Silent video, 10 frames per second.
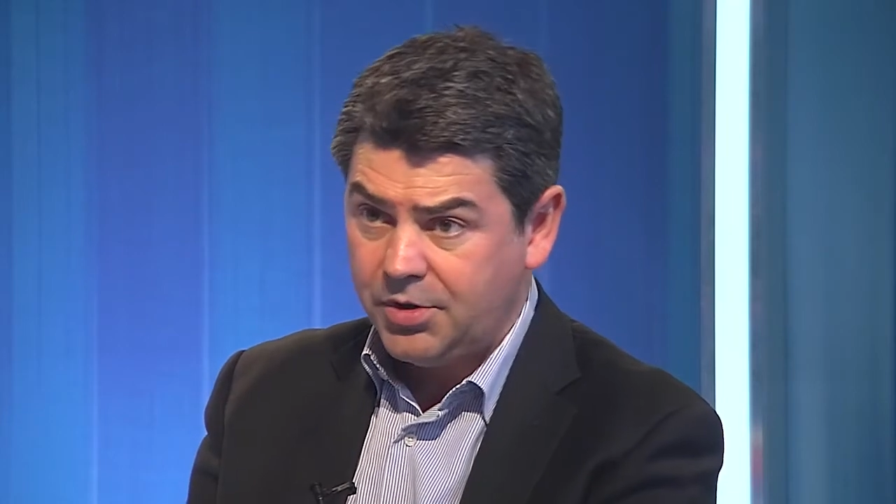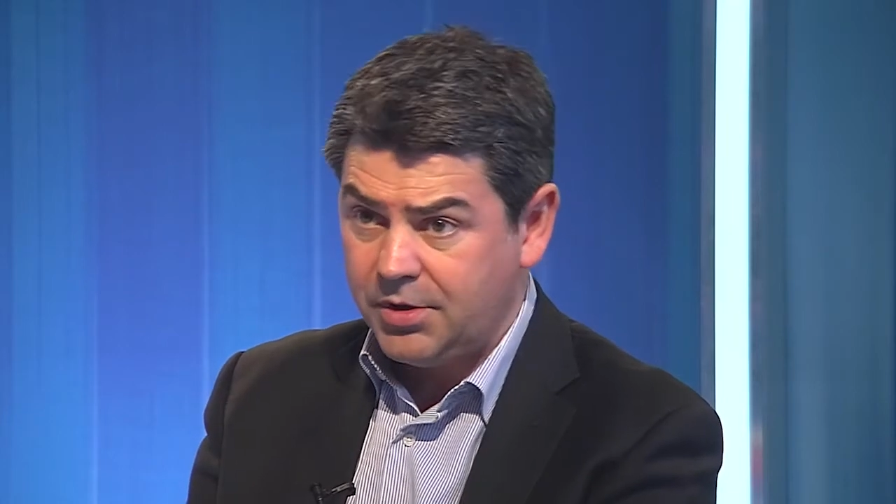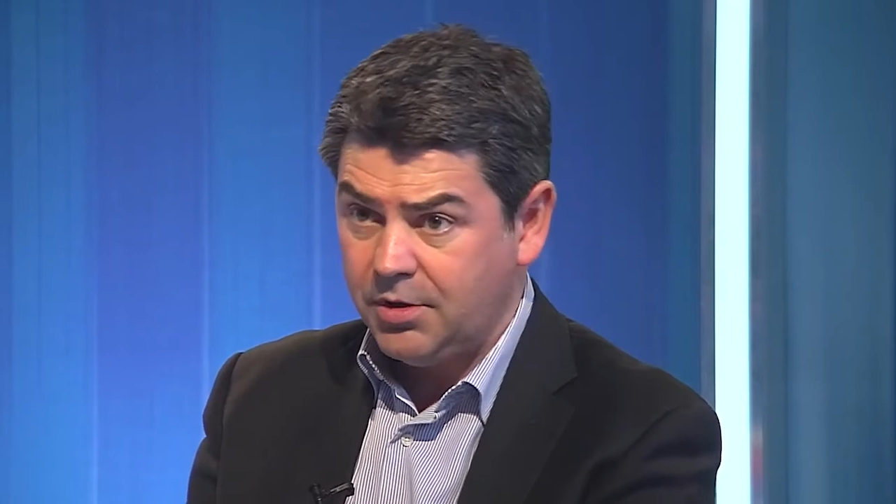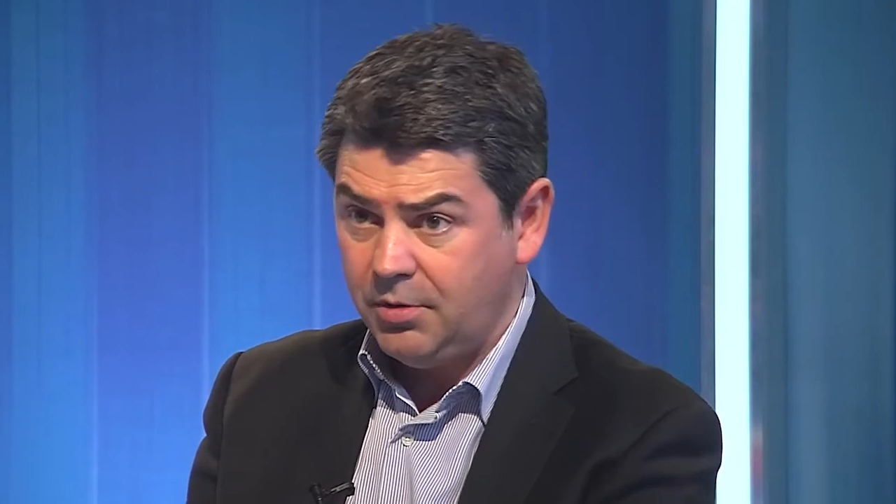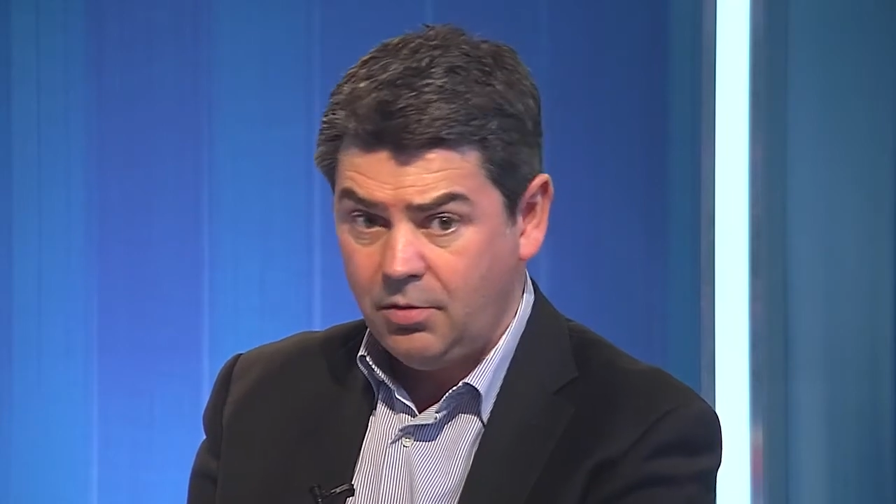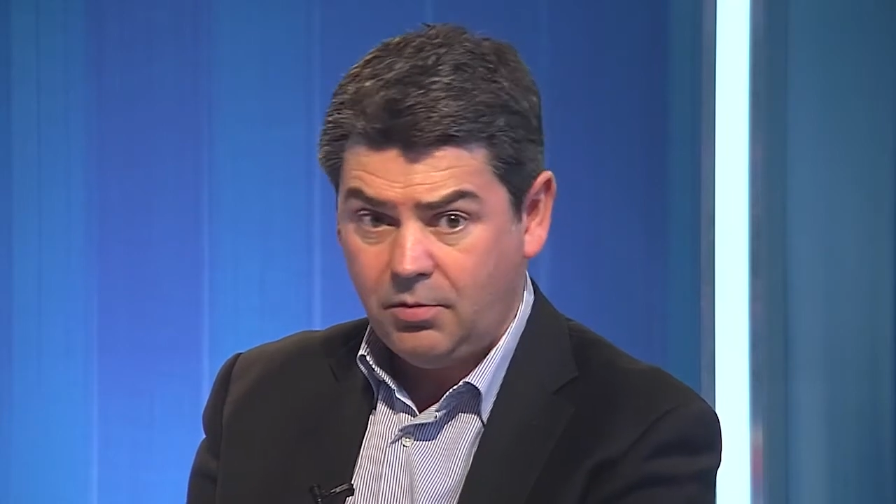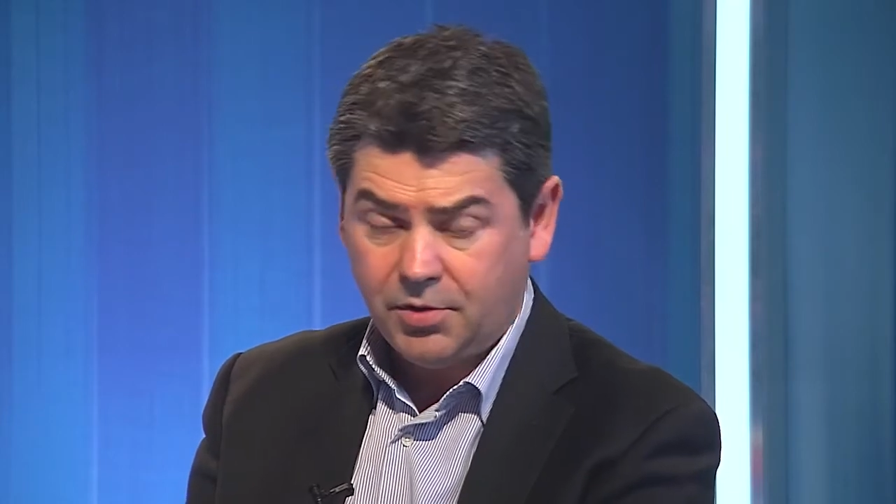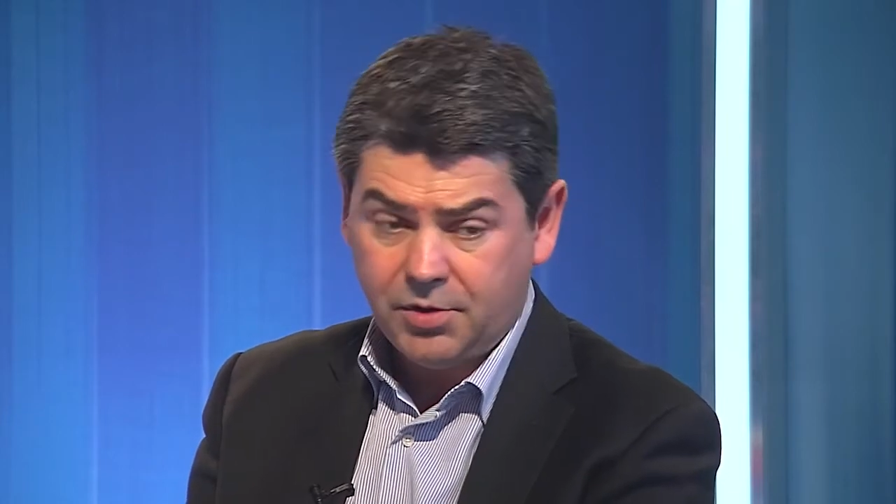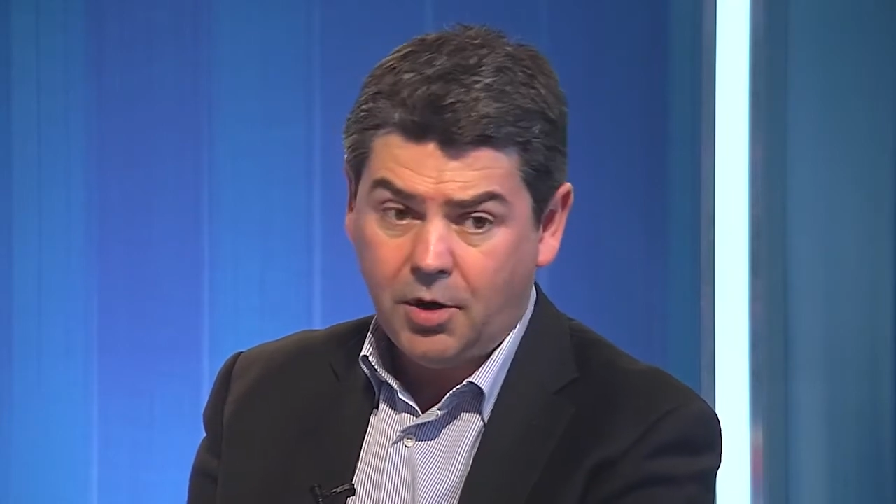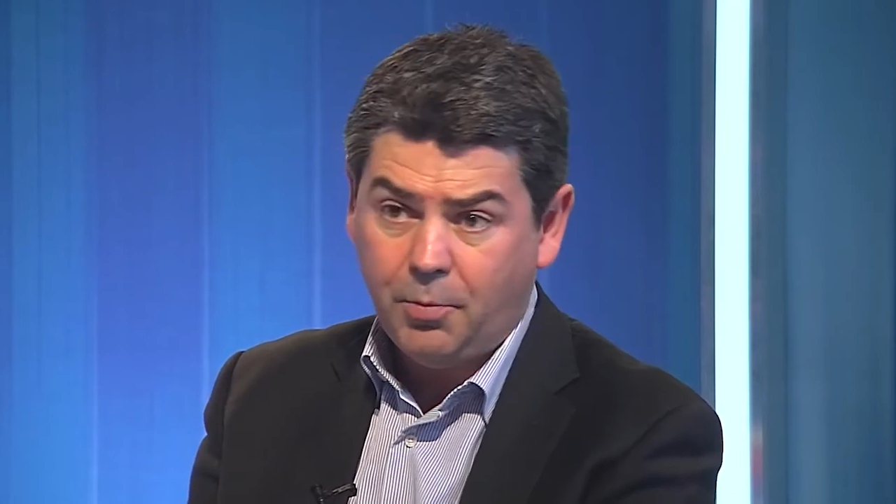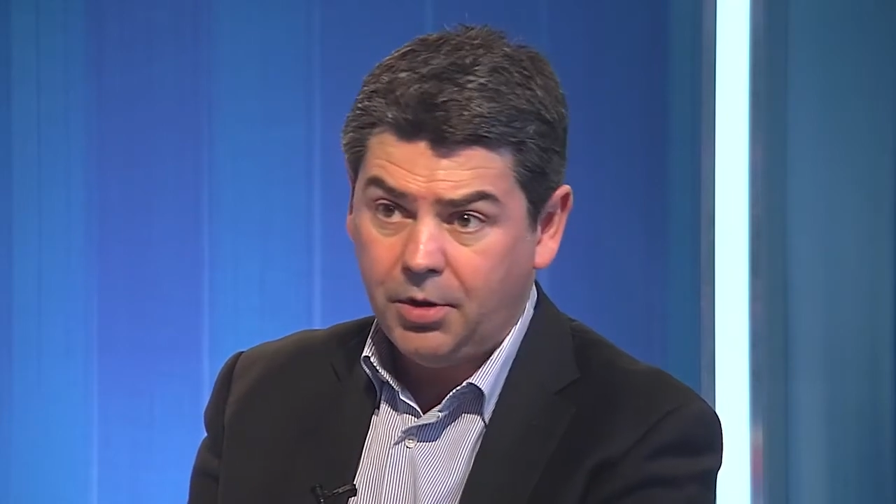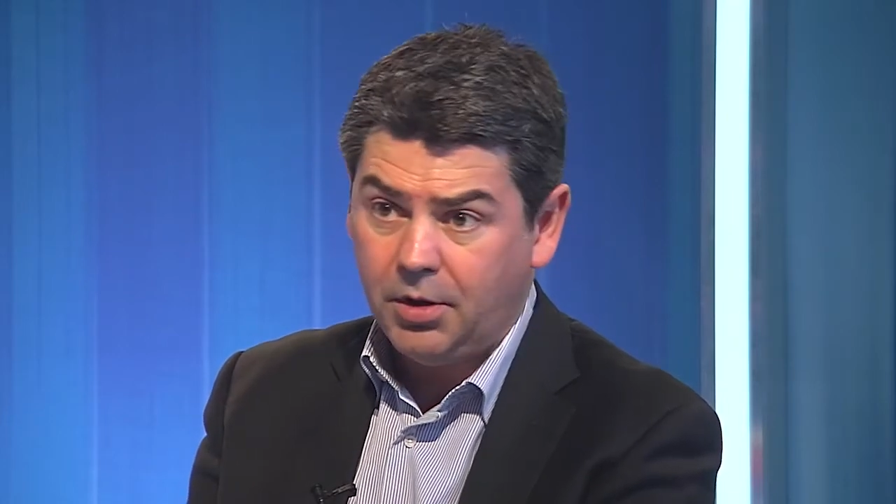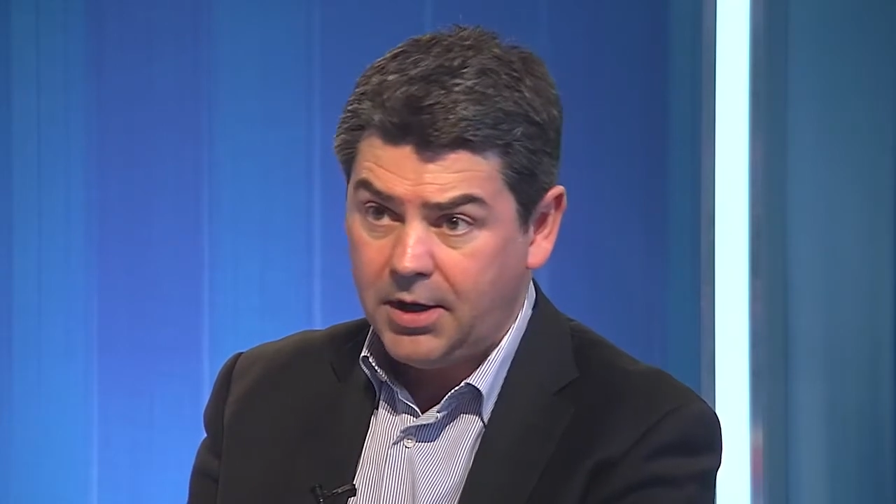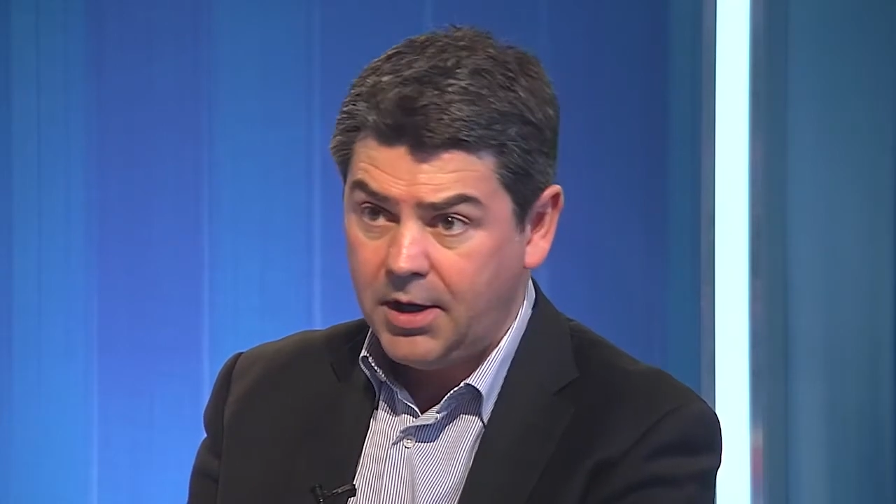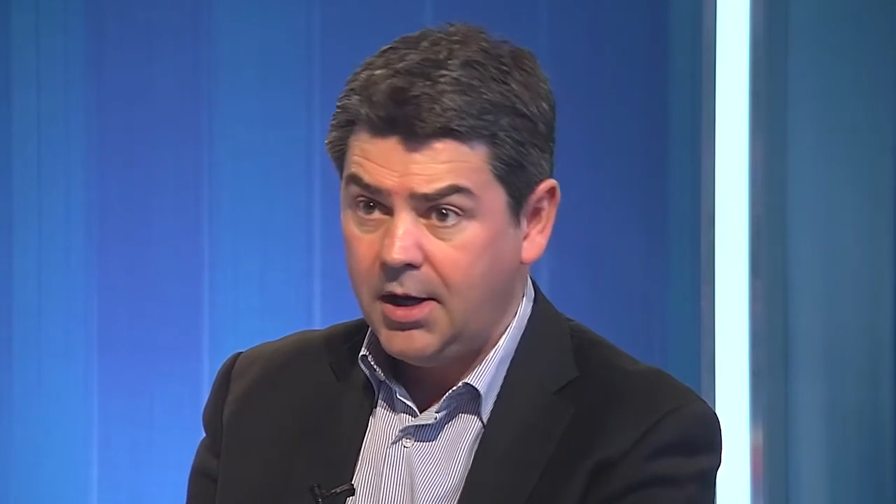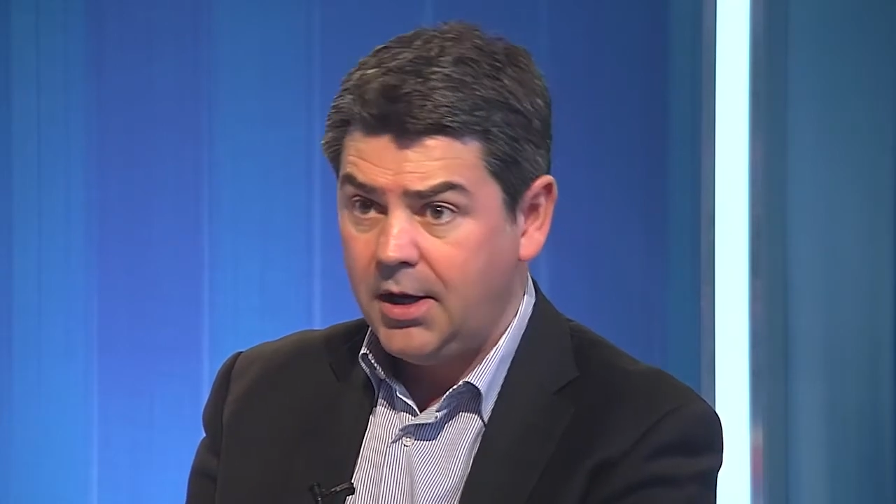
to want to openly